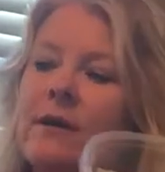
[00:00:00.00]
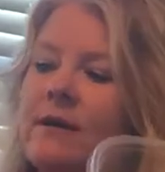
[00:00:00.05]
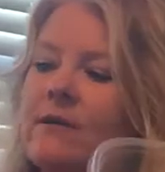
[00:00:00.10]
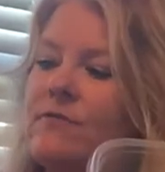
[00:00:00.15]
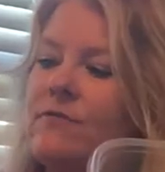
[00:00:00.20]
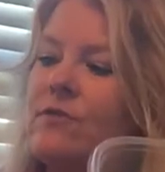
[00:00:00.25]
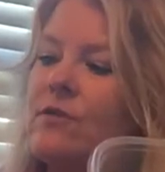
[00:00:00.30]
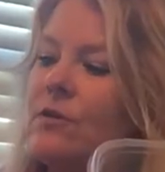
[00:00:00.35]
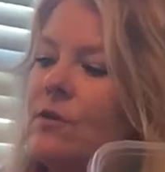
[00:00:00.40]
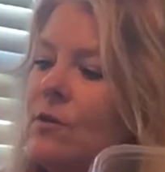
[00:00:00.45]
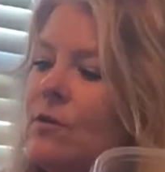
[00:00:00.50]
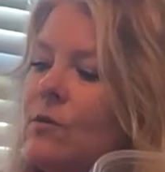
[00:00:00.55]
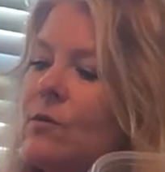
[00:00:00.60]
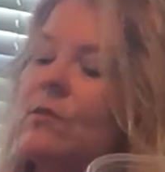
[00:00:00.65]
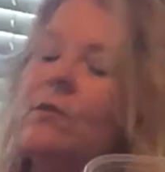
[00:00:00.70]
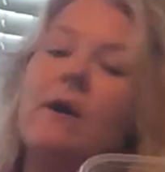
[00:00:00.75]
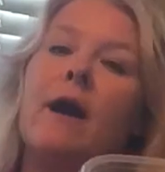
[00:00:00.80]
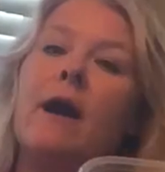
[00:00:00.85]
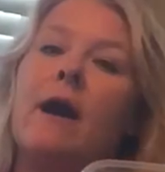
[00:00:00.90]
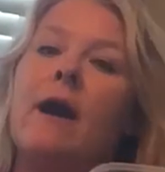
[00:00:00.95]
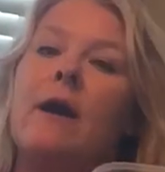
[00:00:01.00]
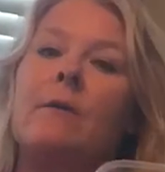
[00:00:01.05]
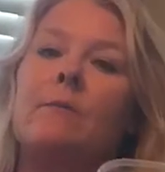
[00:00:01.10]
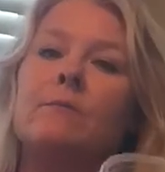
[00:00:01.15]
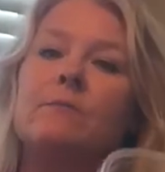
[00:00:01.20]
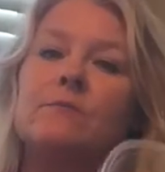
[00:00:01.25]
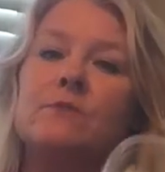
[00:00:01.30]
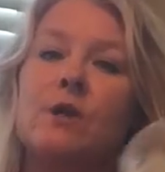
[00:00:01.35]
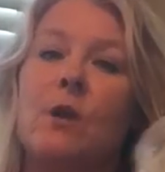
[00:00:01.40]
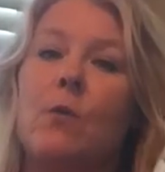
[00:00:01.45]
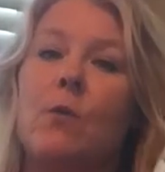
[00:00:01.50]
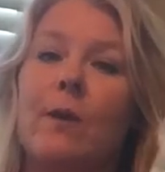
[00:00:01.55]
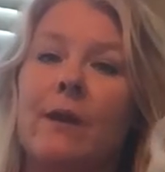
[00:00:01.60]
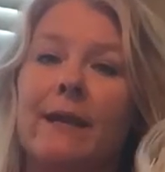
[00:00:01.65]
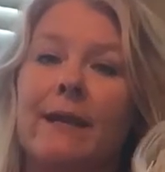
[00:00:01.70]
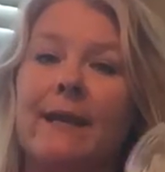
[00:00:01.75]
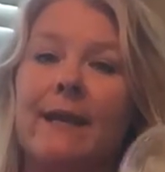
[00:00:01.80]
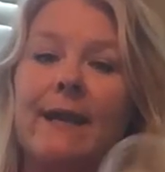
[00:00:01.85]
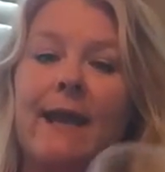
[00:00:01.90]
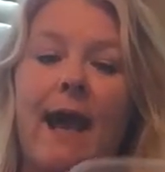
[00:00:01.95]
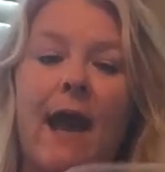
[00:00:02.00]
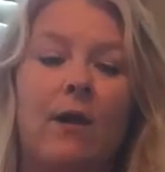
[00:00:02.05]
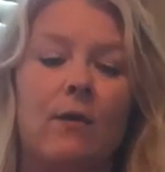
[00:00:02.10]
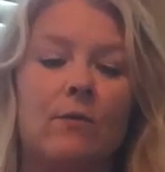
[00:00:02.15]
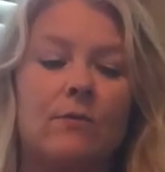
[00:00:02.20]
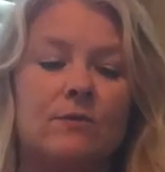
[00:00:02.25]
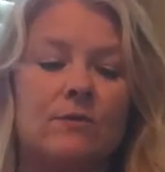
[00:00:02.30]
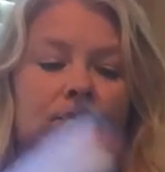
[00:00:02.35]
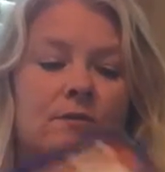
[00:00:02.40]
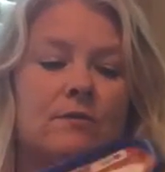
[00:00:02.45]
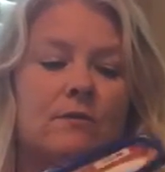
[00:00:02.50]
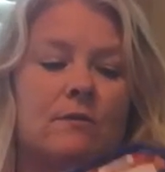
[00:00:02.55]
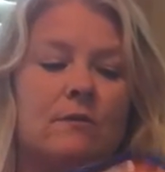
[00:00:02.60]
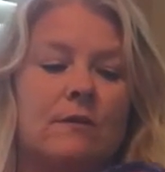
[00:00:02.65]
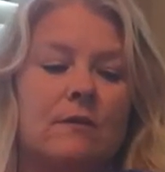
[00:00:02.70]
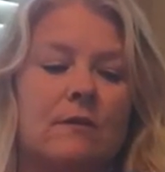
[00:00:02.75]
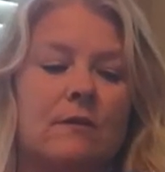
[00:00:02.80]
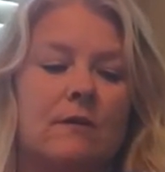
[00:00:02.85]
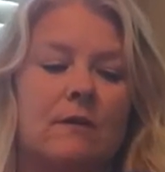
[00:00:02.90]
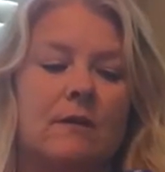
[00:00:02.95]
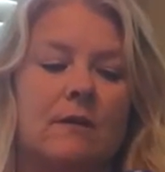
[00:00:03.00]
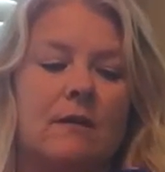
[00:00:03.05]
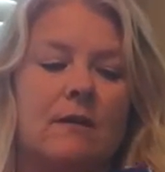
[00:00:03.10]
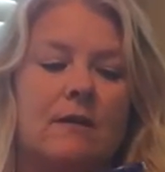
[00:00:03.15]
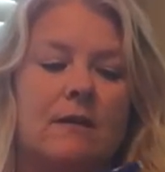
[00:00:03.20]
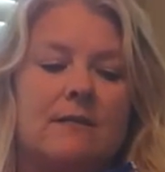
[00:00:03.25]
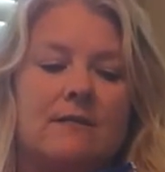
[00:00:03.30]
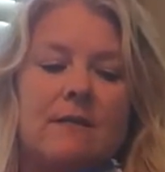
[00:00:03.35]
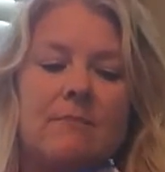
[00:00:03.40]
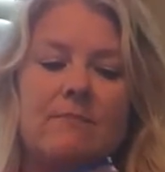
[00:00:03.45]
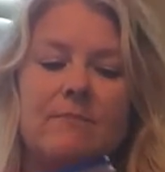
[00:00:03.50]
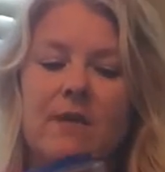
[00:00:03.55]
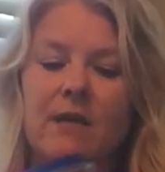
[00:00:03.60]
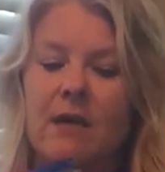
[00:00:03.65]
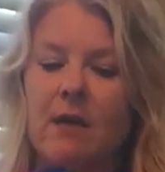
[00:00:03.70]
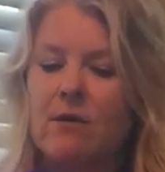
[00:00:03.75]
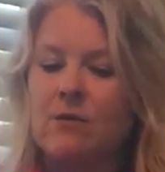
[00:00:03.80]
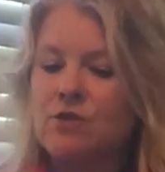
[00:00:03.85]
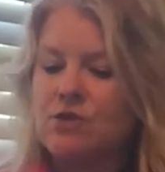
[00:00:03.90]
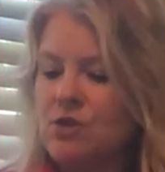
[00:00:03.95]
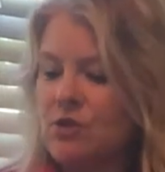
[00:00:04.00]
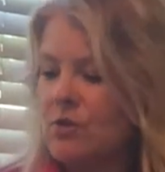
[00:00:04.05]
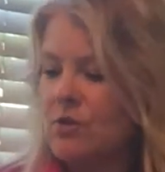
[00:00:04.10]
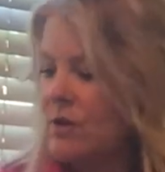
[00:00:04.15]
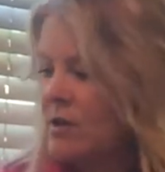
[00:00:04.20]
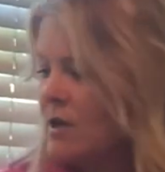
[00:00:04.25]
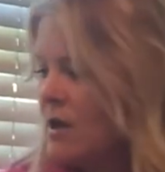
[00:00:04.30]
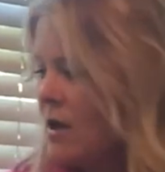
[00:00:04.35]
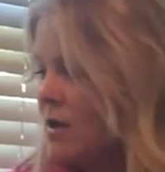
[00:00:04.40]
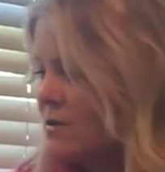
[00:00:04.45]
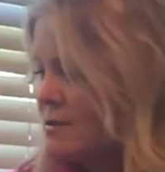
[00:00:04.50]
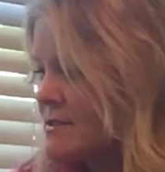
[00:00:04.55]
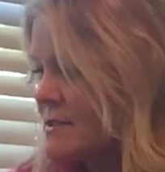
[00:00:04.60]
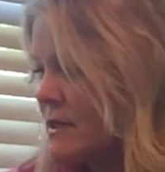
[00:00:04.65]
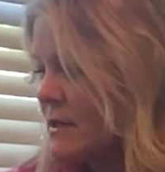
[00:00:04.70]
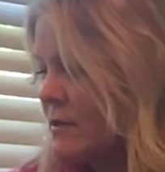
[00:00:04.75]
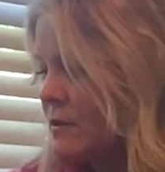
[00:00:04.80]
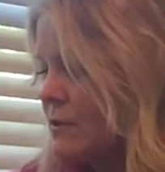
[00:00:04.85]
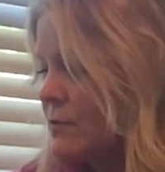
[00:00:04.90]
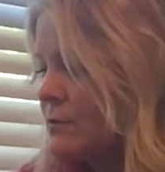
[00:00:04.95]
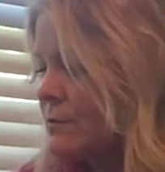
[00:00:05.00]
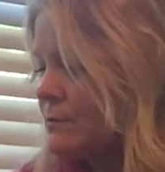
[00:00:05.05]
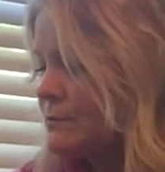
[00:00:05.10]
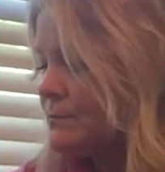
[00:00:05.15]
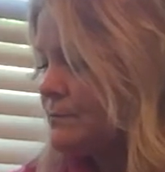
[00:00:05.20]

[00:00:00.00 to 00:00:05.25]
if you don't want to get out. Something else you could also